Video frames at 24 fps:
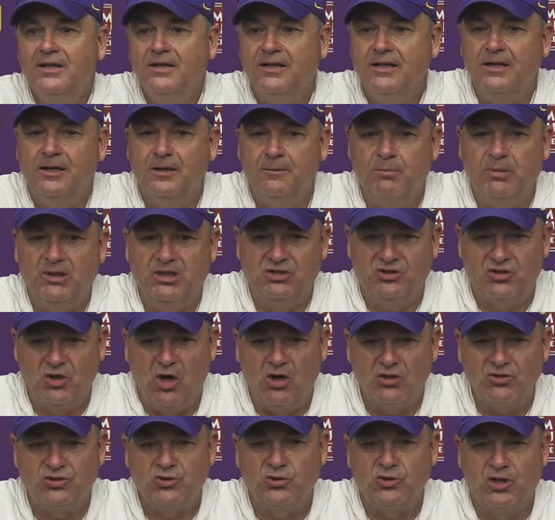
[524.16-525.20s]
Uh, but he's
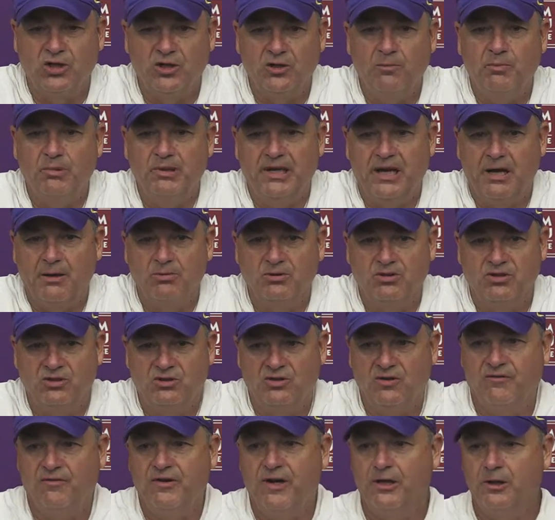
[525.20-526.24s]
also going to be able to
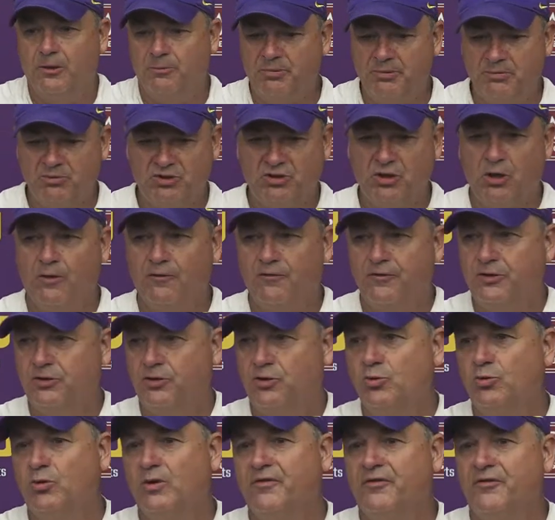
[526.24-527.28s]
develop himself
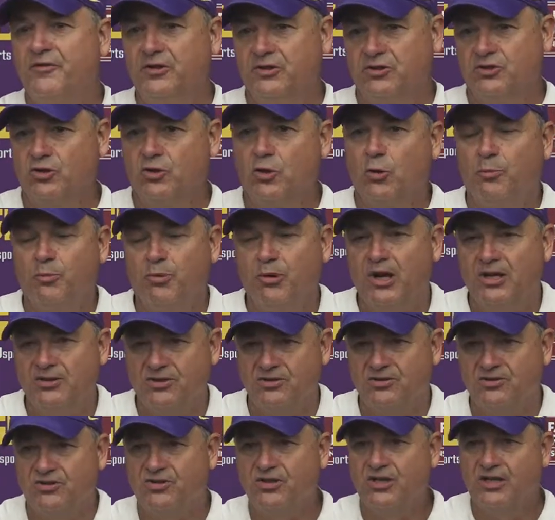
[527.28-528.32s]
into a physical
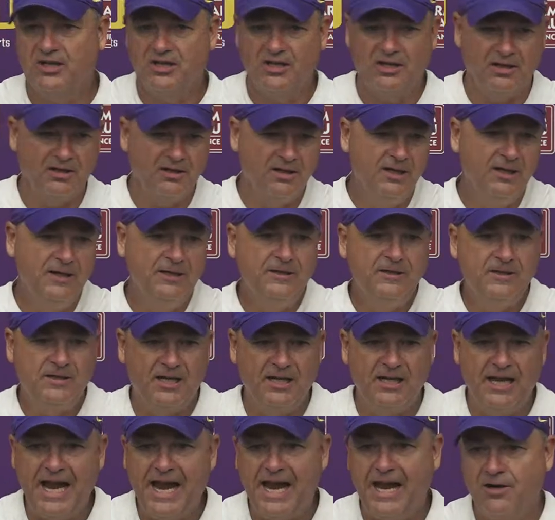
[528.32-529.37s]
presence that can,
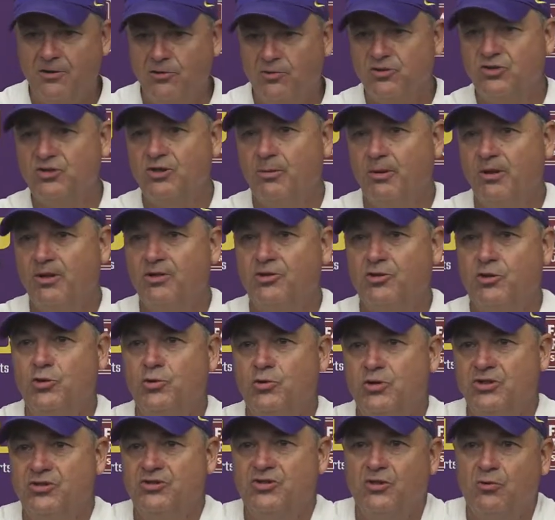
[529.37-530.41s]
can handle some of the
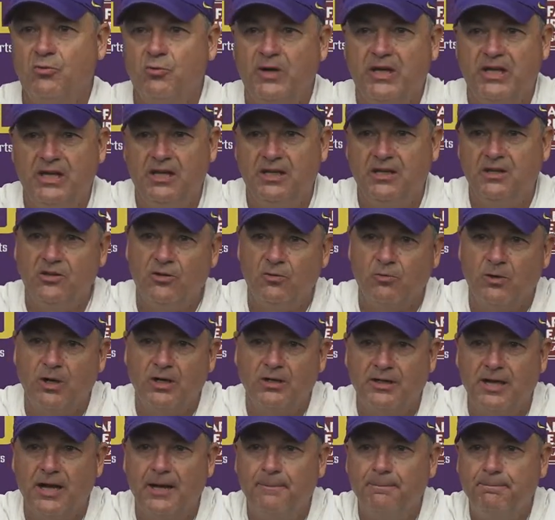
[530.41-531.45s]
duties that we need in the run
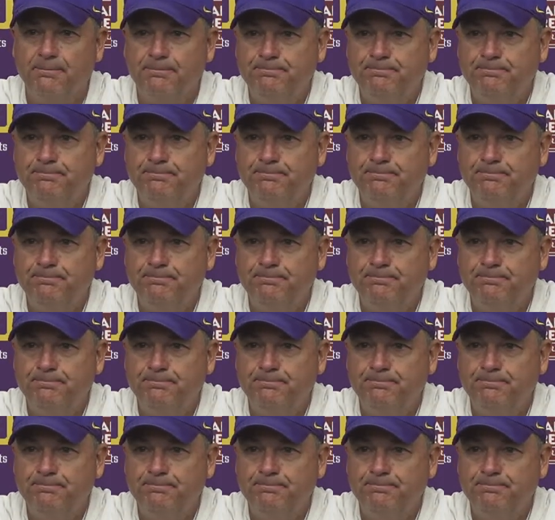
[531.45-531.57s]
game.